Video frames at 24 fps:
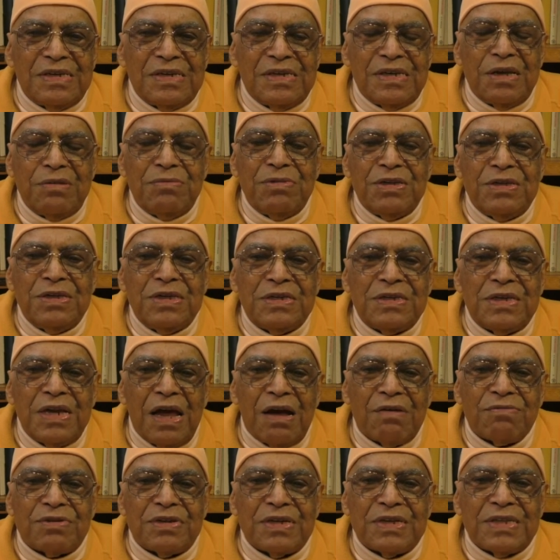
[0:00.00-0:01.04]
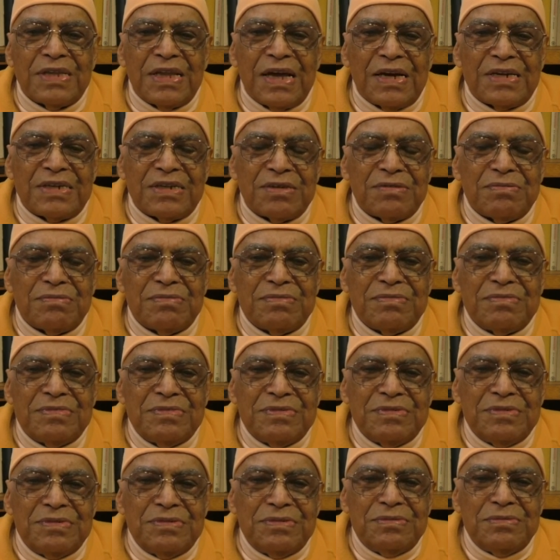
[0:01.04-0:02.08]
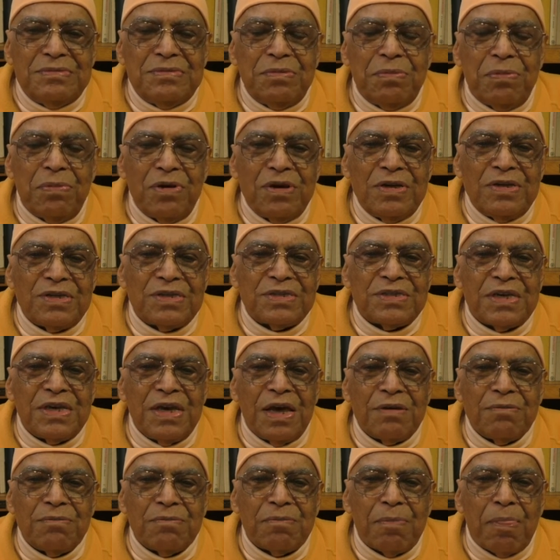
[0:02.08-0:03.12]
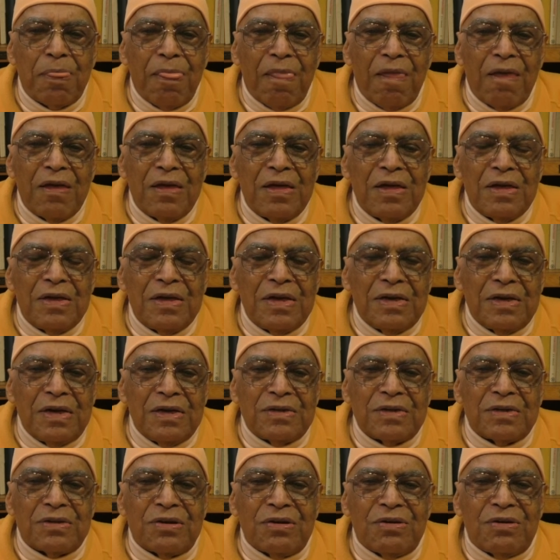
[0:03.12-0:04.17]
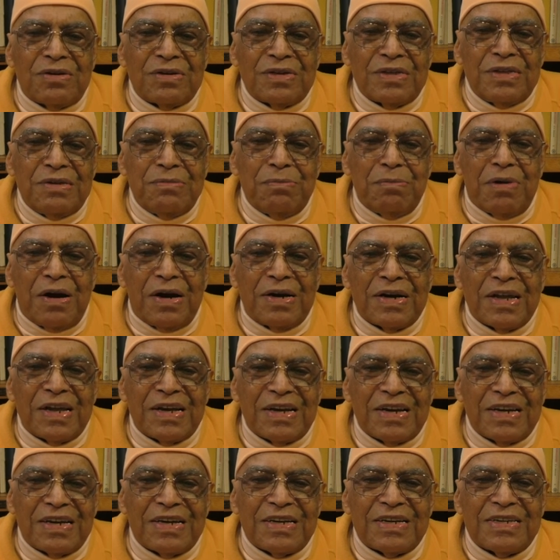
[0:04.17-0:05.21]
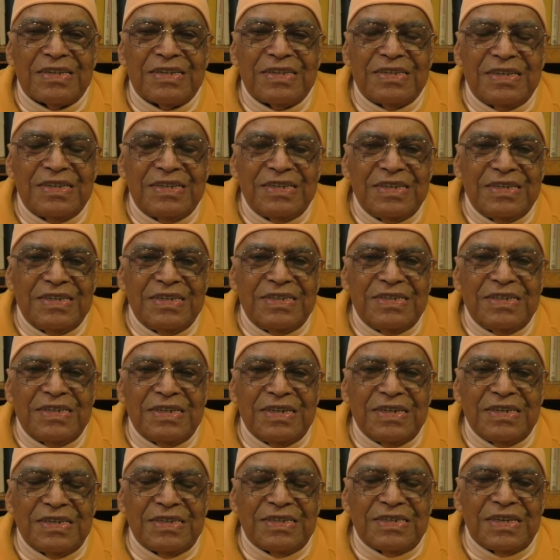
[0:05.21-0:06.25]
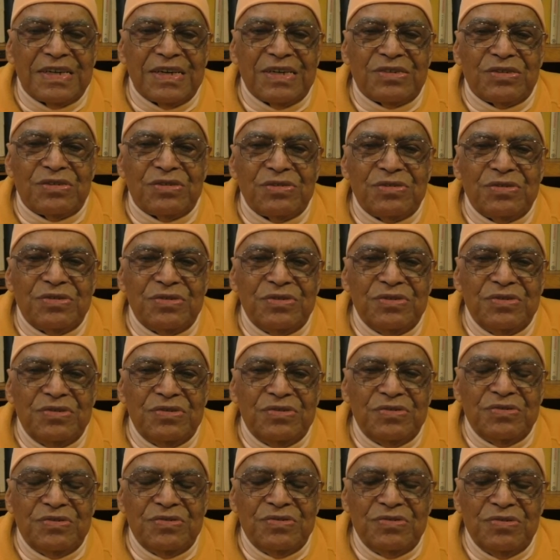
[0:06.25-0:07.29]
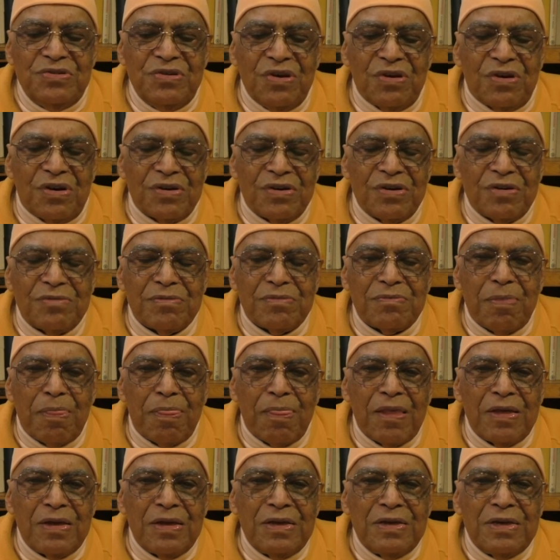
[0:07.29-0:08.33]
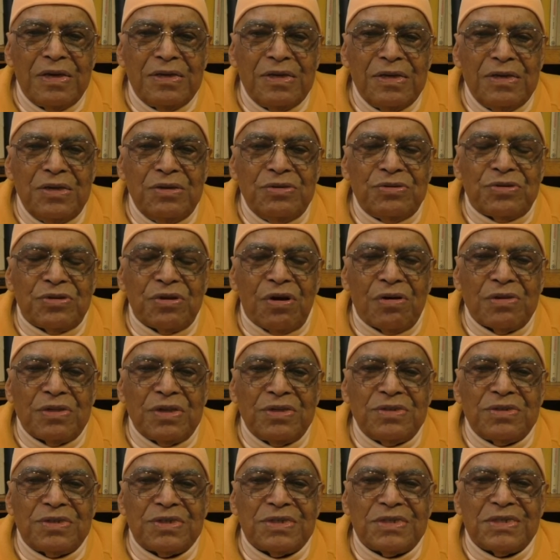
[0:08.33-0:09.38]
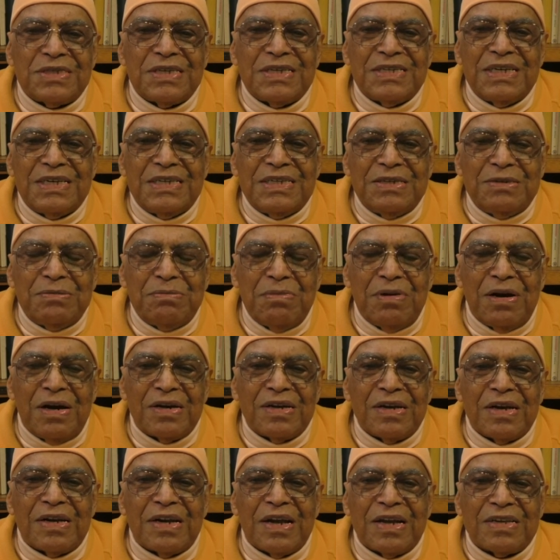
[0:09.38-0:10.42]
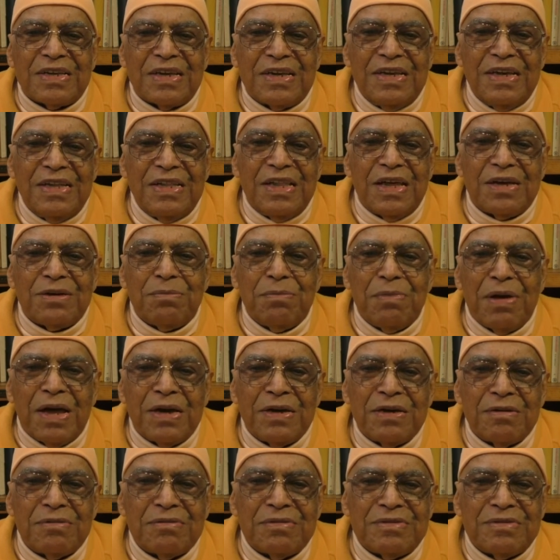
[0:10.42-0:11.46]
And immediately after that, police came and caught the murderer and said to John, you saw this murderer kill that man.